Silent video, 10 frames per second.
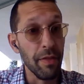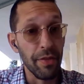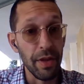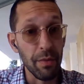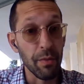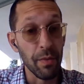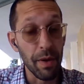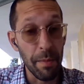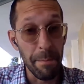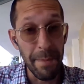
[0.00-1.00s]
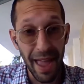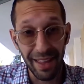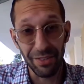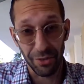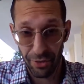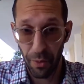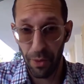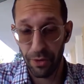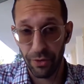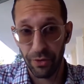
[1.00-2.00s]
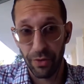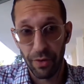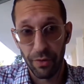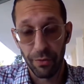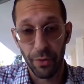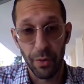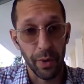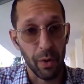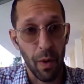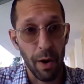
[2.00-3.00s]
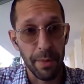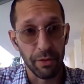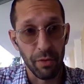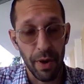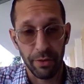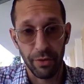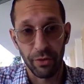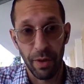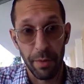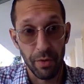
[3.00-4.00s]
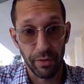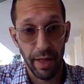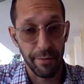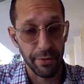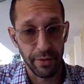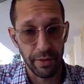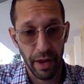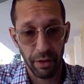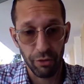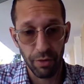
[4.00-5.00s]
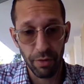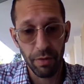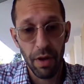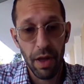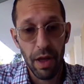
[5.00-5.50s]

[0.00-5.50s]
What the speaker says: The main source for the requirement to rescue someone whose life is in danger